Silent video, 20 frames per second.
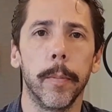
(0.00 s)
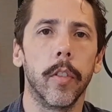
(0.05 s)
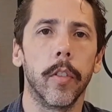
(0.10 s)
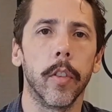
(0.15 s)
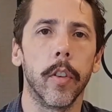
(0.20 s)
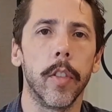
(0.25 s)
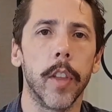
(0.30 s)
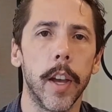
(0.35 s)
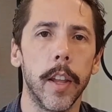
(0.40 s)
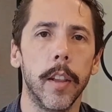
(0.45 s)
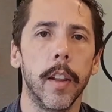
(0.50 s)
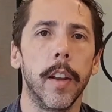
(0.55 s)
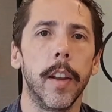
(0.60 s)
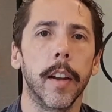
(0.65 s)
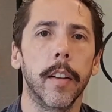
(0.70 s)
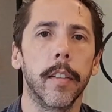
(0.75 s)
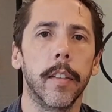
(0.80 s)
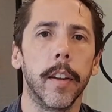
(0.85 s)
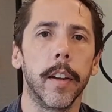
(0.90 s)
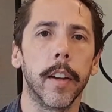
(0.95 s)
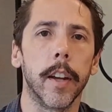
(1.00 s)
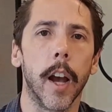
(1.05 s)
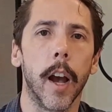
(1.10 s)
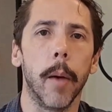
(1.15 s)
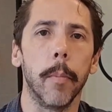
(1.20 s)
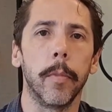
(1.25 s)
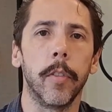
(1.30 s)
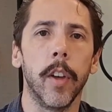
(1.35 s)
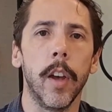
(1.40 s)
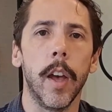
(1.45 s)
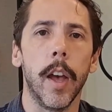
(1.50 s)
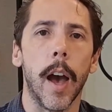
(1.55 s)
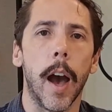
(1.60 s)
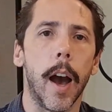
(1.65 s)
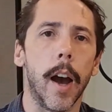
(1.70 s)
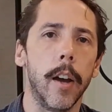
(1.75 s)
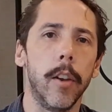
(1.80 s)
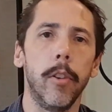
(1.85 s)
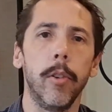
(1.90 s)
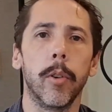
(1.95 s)
So then the next thing comes
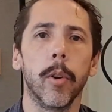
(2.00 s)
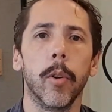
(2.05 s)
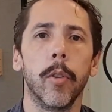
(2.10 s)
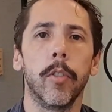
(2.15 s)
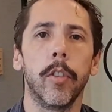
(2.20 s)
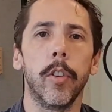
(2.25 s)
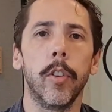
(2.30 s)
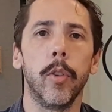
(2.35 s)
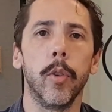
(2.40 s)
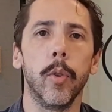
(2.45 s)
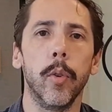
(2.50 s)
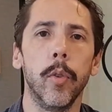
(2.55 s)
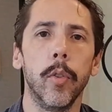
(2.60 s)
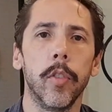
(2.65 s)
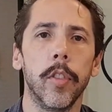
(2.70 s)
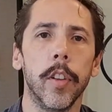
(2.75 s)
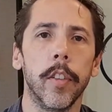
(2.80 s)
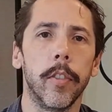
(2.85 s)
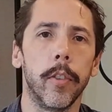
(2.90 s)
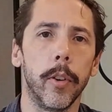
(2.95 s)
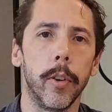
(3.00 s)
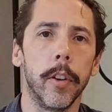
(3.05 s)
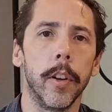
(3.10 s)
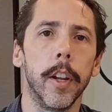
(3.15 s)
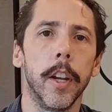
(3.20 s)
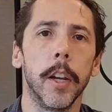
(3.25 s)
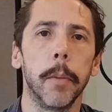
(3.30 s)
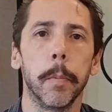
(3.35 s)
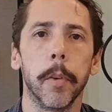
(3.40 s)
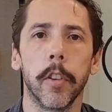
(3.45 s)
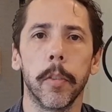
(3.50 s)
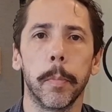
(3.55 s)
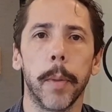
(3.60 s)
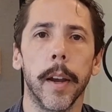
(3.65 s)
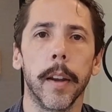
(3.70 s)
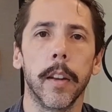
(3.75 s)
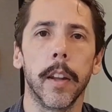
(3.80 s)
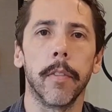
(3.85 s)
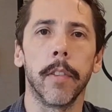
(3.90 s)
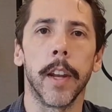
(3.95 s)
are you going to use this unique
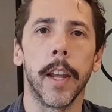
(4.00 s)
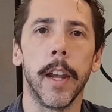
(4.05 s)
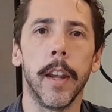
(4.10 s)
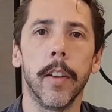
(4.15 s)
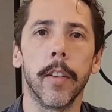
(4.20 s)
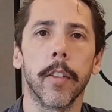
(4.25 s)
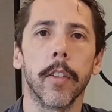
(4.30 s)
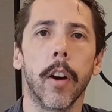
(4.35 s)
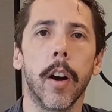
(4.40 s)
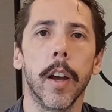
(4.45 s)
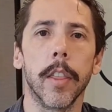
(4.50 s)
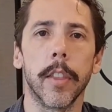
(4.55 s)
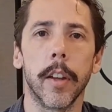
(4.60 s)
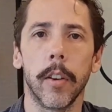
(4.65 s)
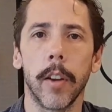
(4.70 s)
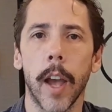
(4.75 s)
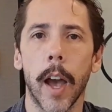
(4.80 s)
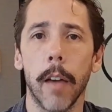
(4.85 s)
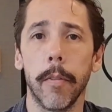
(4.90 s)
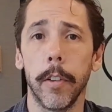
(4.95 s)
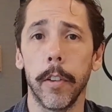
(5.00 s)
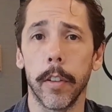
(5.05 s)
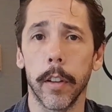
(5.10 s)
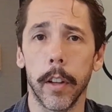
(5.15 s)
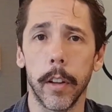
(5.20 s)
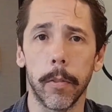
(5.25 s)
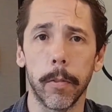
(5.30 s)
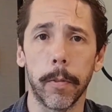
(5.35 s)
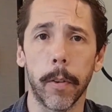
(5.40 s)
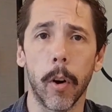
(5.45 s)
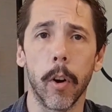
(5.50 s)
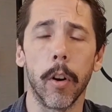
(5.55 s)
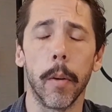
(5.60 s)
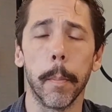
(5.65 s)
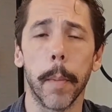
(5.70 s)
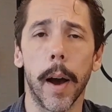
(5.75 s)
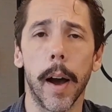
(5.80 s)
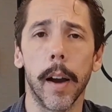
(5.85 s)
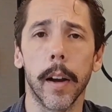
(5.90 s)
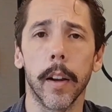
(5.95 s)
perspective and insight that you have into these foreign
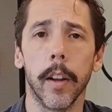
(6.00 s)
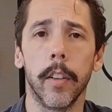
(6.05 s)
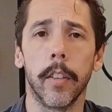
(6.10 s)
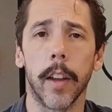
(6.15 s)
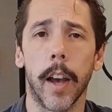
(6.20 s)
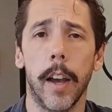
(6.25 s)
markets?